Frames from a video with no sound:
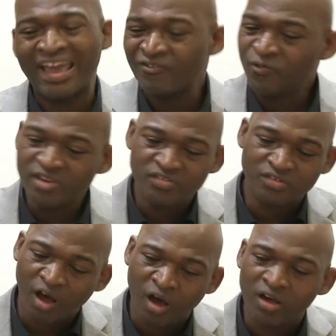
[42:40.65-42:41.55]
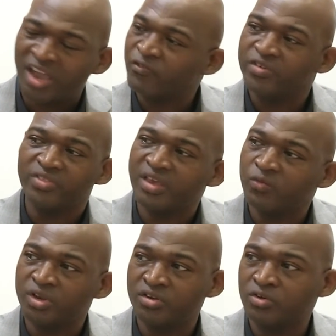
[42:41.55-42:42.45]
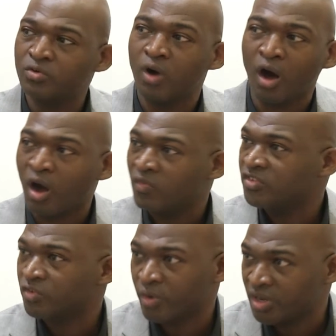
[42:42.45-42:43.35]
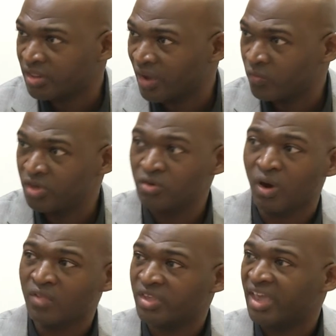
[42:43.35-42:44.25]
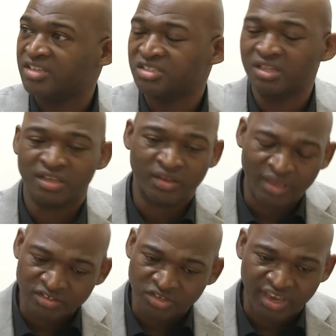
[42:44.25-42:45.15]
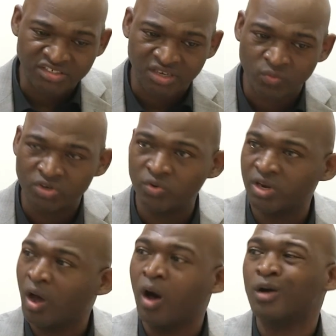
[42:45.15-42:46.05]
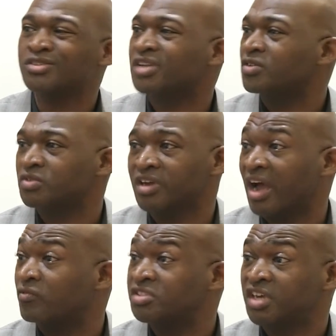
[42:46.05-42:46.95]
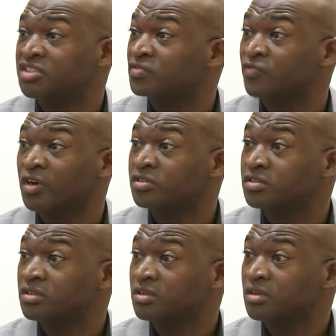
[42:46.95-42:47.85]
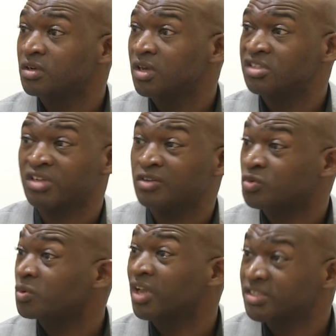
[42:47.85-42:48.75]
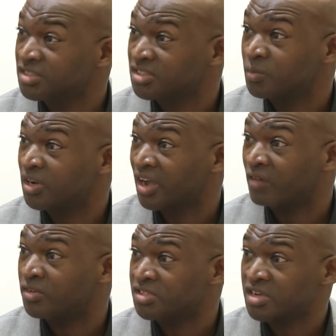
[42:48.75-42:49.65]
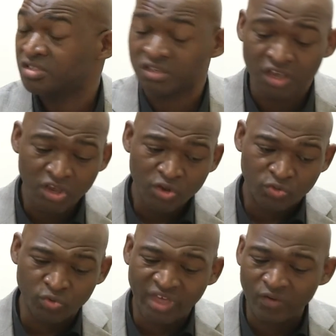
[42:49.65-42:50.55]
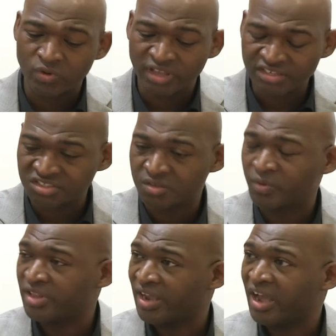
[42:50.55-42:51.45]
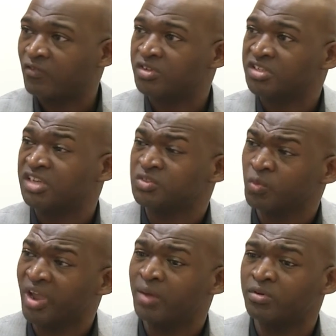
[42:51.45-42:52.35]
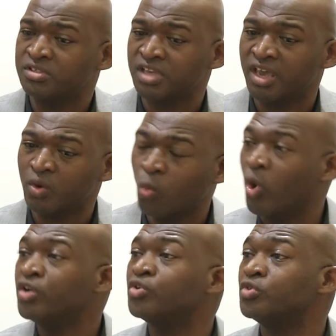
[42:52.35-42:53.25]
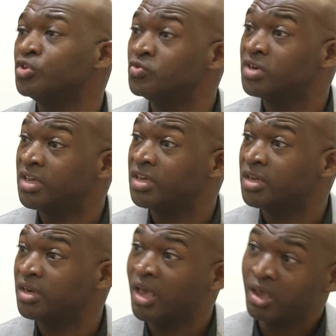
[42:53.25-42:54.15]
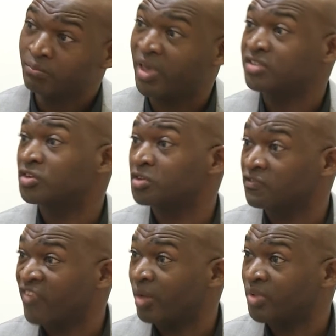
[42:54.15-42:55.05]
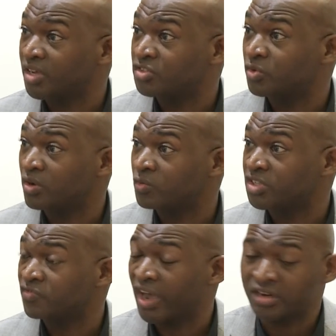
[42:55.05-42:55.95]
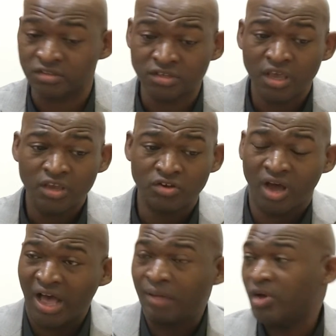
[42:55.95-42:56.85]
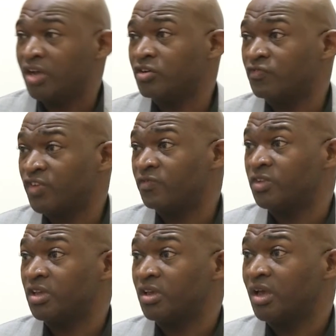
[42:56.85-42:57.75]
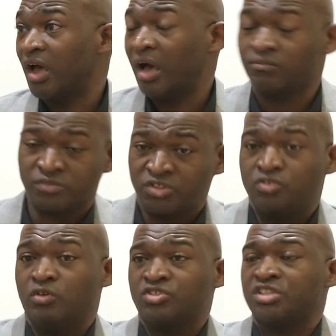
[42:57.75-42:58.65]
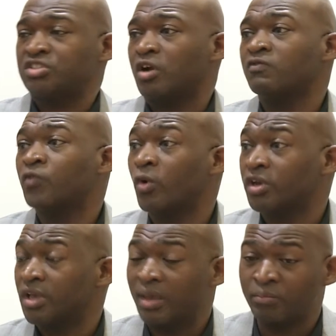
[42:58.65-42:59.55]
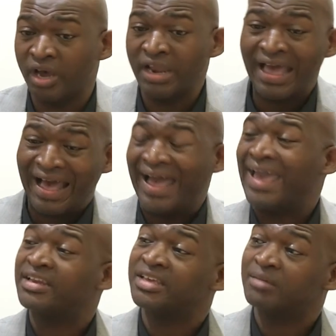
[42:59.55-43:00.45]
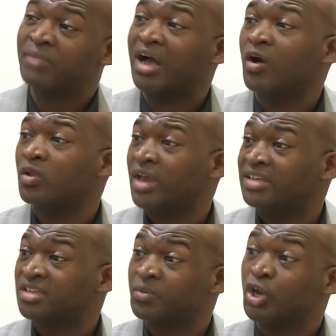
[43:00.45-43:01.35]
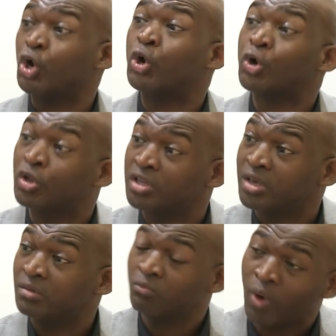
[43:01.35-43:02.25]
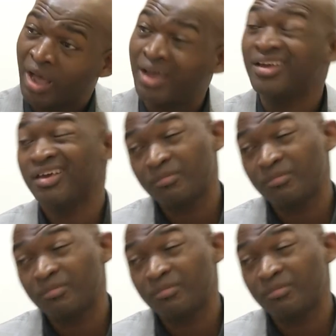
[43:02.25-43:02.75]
Everything we do, all the screening that we do, all the education that we do, it all starts with a conversation first. It starts with a relationship and a conversation. Through that relationship and that conversation, we're able to say, what do you need based on your family history and risk factor? I'm under 50. I'm just turned 40, but I had to get my colonoscopy early. Why?